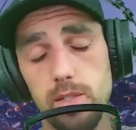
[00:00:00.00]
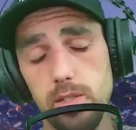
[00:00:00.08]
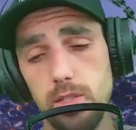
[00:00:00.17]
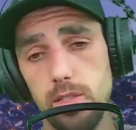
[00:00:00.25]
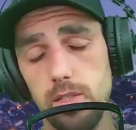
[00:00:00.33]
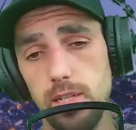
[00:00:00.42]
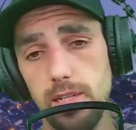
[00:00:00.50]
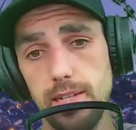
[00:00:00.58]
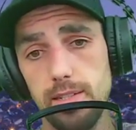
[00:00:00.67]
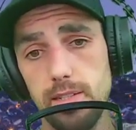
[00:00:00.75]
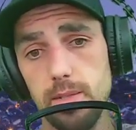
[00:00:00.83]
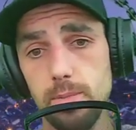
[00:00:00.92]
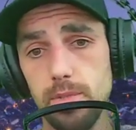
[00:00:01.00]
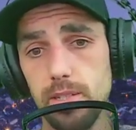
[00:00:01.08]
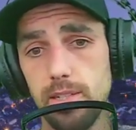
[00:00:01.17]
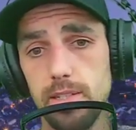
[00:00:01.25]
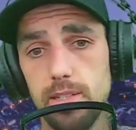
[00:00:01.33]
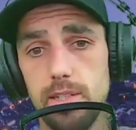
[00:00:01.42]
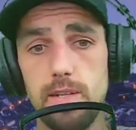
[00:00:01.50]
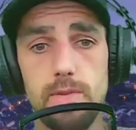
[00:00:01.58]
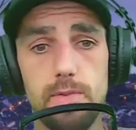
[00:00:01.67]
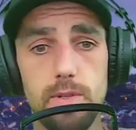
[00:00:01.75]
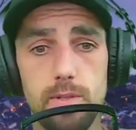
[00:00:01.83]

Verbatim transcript: So, like, that's something to consider for